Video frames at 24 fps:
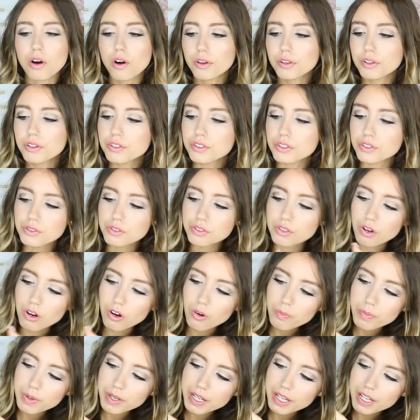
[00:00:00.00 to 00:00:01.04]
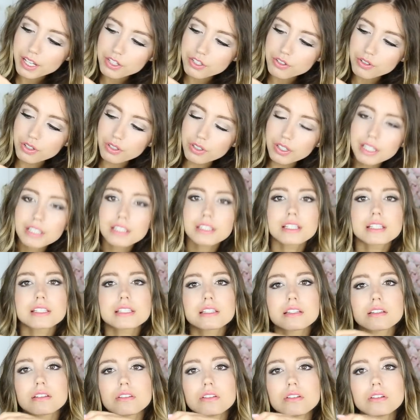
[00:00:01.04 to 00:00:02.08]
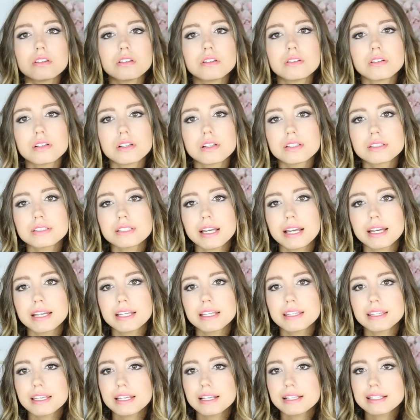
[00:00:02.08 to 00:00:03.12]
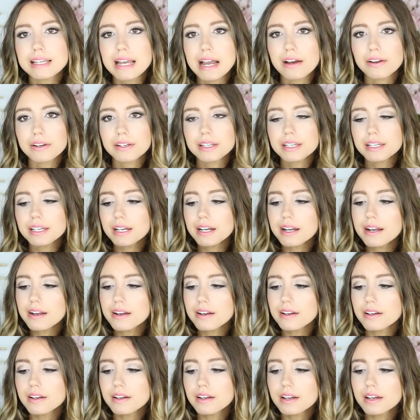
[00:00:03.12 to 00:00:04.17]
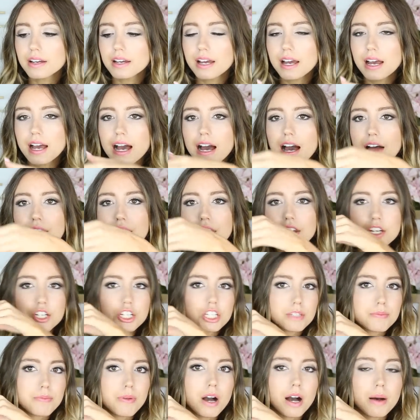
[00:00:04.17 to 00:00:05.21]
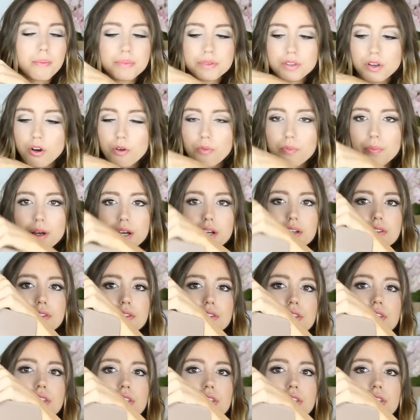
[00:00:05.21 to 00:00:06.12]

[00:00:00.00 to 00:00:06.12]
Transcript: All you do to open it is you click this little tiny thing down here and then it just pops open.